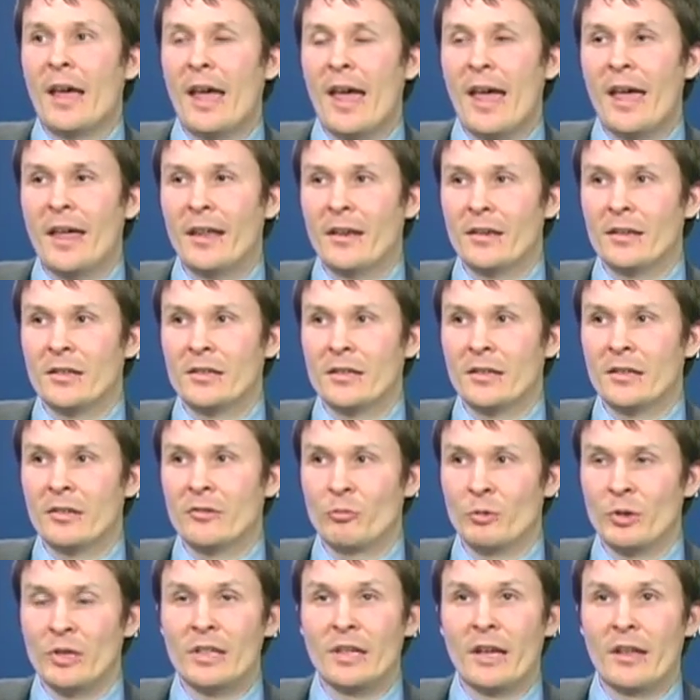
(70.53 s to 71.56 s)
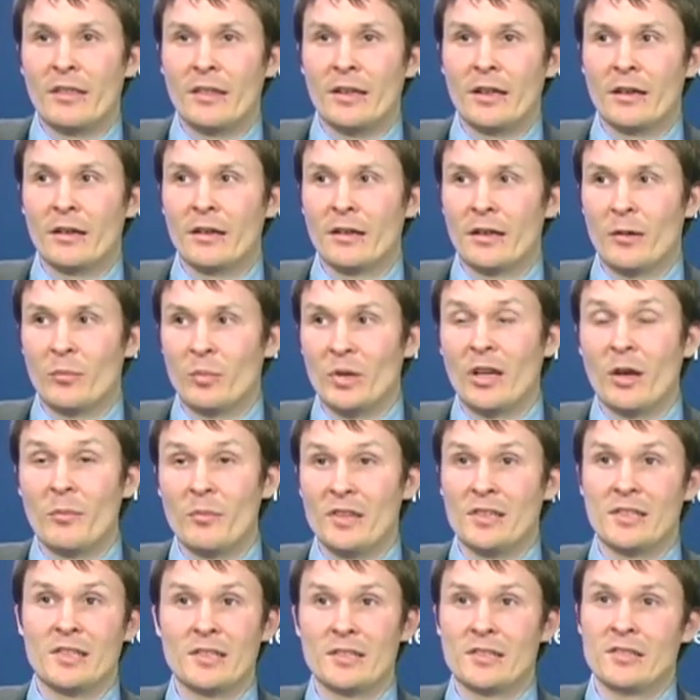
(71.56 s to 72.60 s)
and it really, I think, uh, becomes
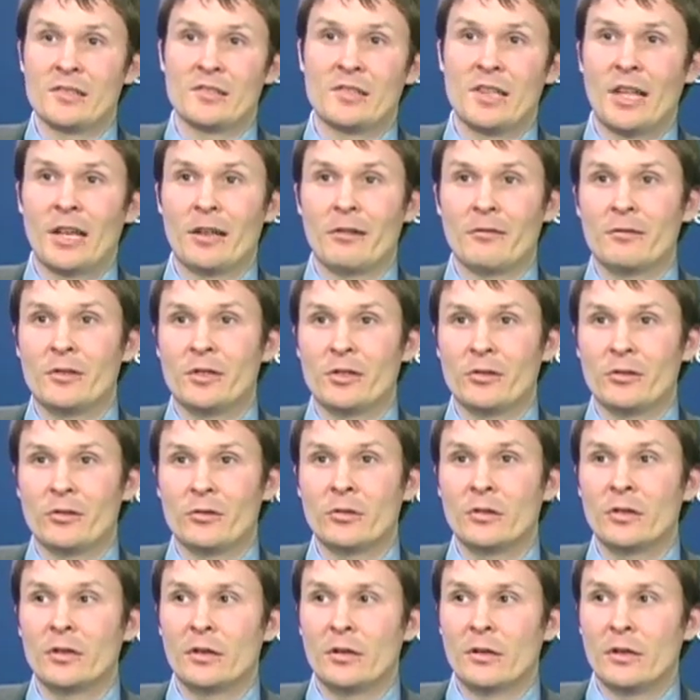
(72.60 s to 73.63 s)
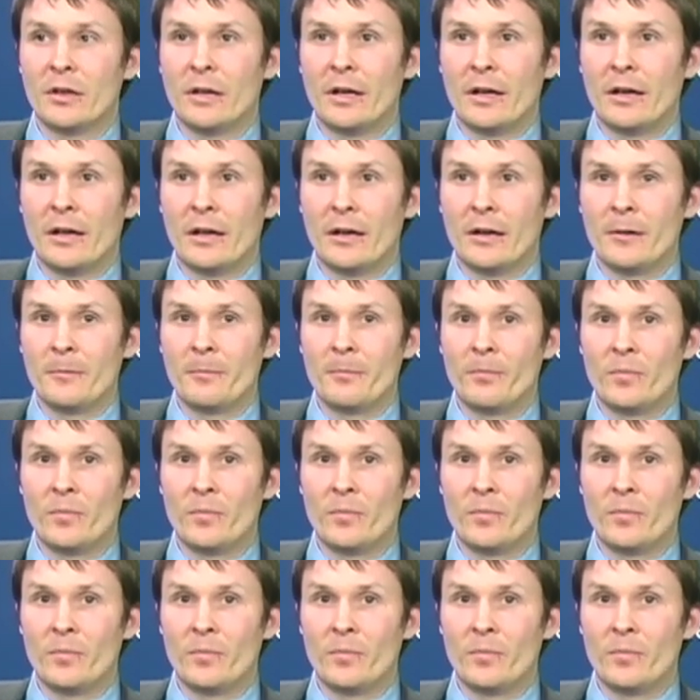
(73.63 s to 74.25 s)
a disincentive to uh,